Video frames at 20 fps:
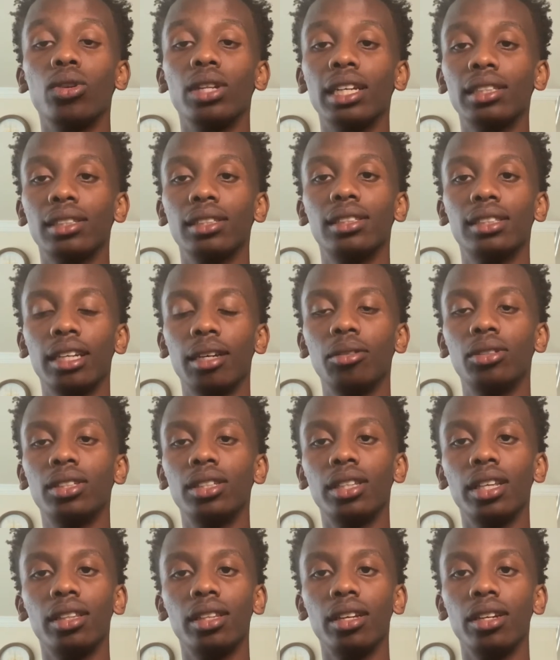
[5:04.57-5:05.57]
That's the same
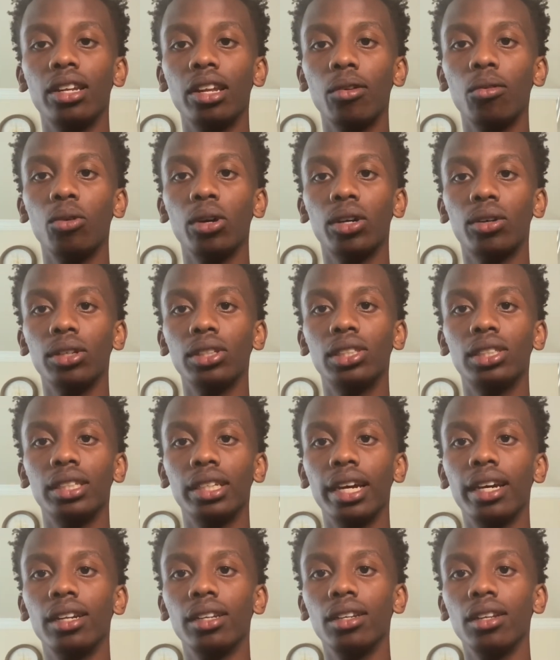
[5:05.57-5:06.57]
shit that they did with
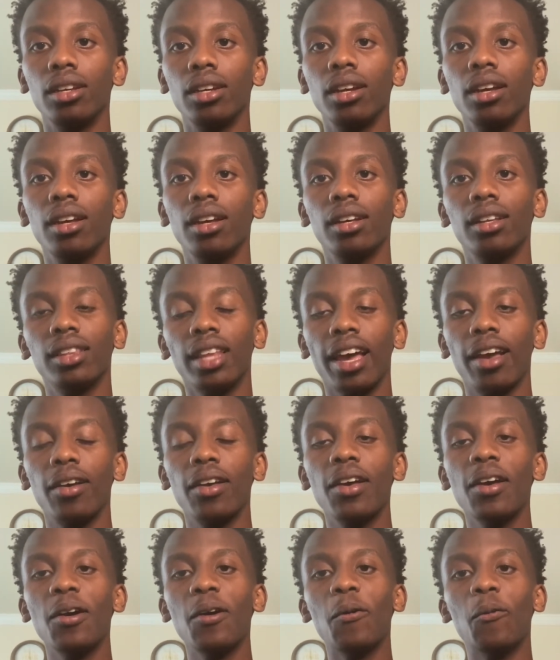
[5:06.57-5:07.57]
Christianity. Like,
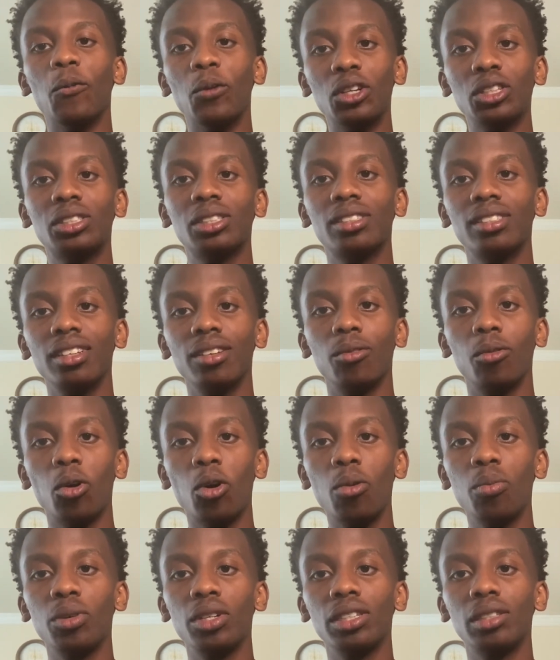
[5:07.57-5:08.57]
once the
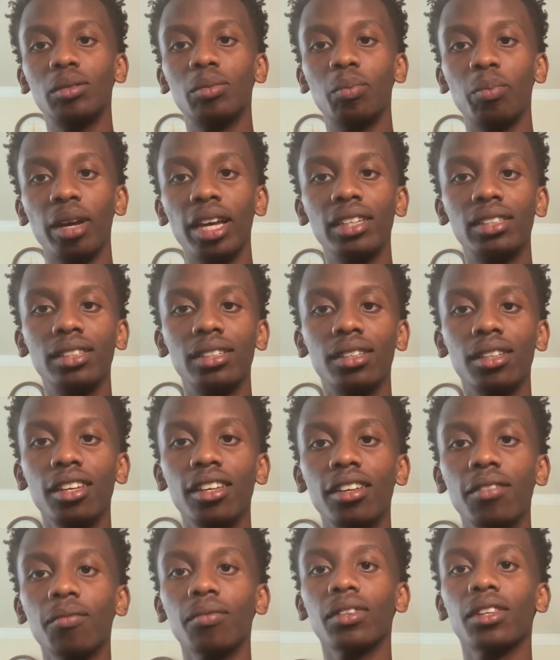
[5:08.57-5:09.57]
Romans
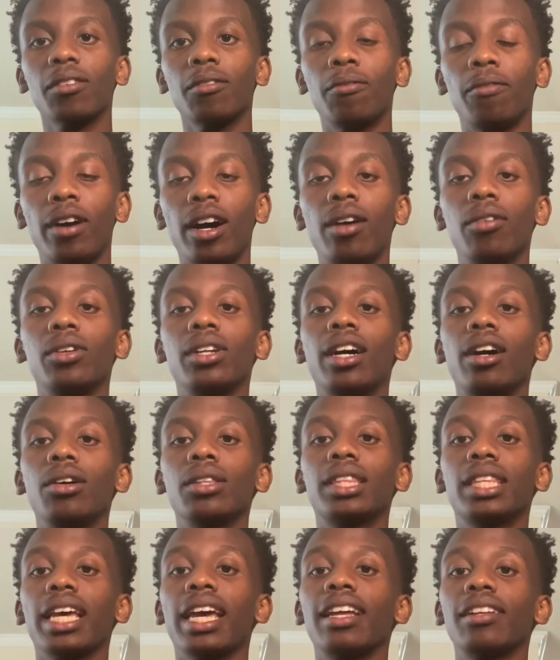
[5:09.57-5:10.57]
basically found
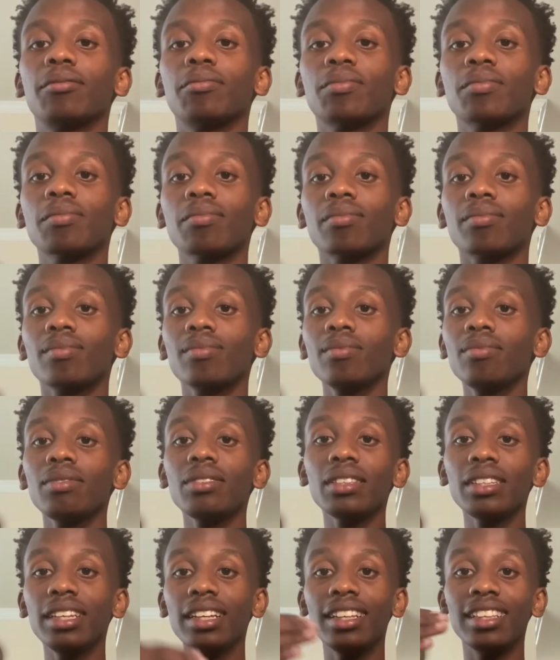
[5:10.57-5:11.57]
out that
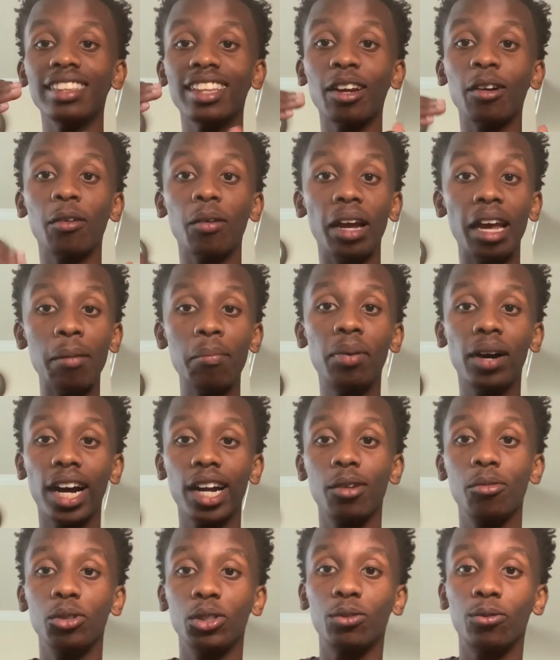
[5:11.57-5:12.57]
their
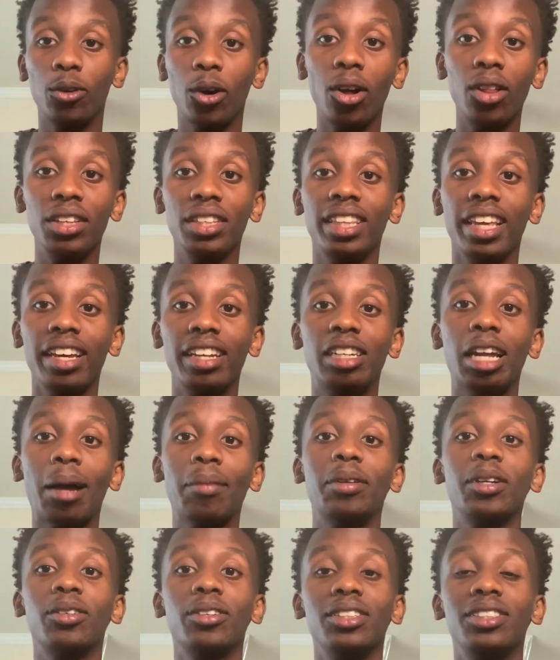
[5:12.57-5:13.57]
empire was falling, they
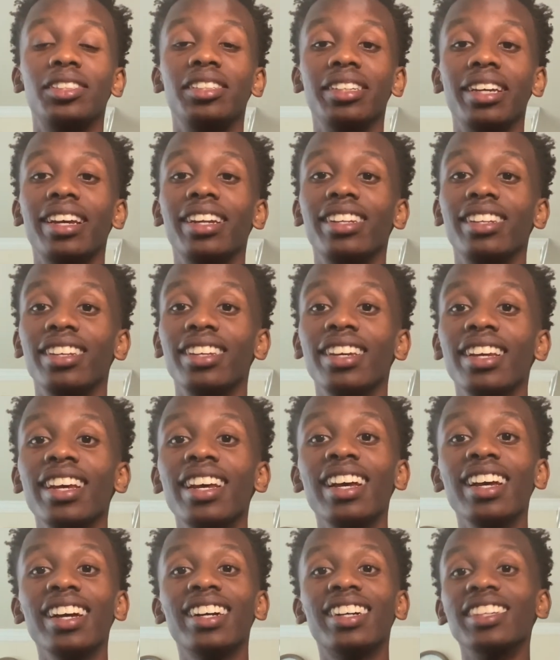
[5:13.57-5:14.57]
adopted Christianity.
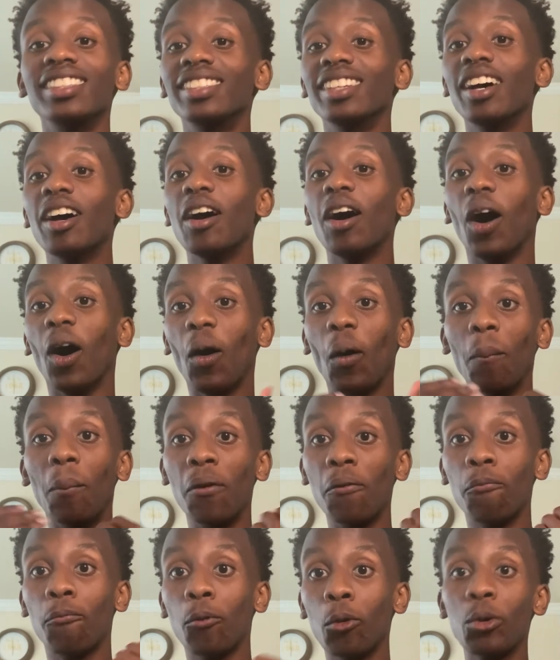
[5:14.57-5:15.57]
Because
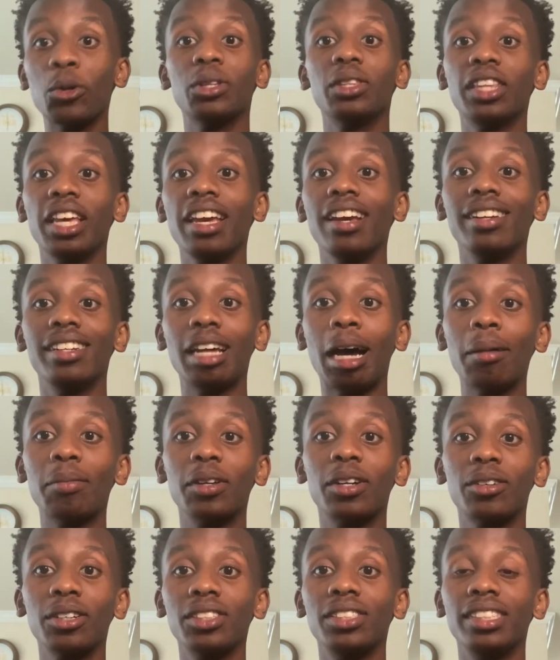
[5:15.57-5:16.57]
before they adopted
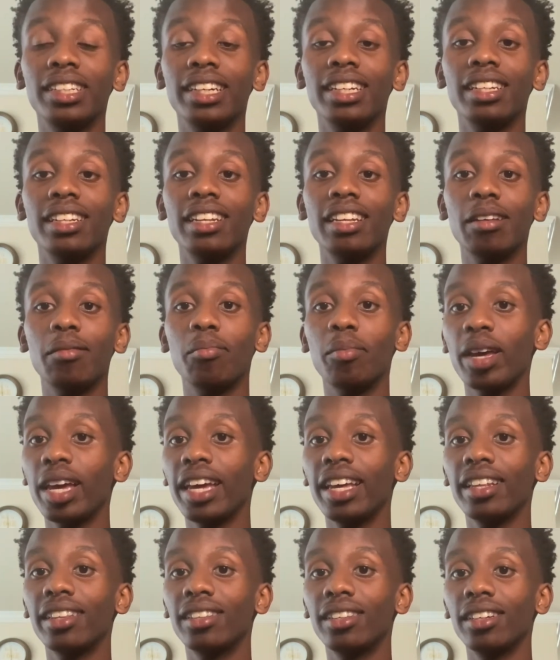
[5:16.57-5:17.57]
Christianity and
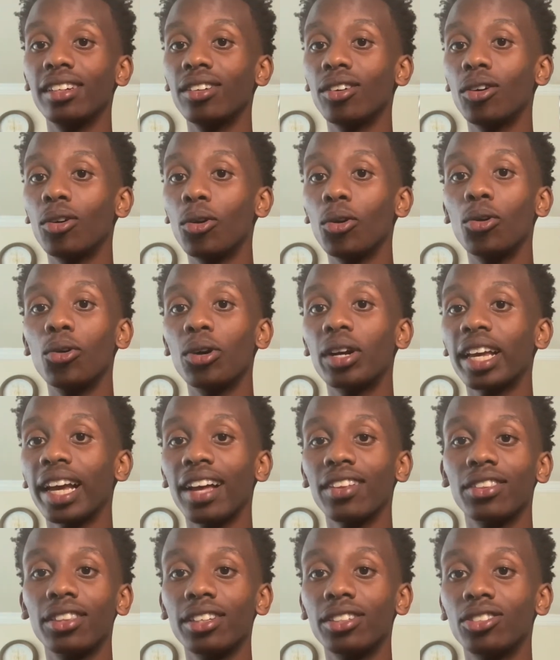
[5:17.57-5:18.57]
made the whole
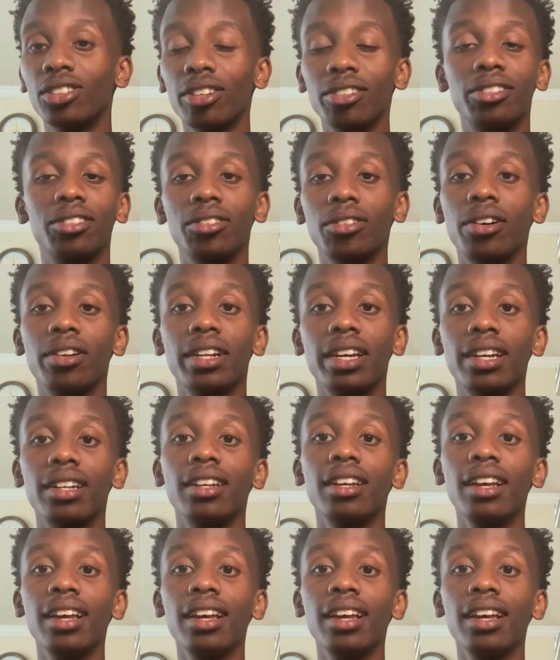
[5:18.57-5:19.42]
Catholic Church and all that,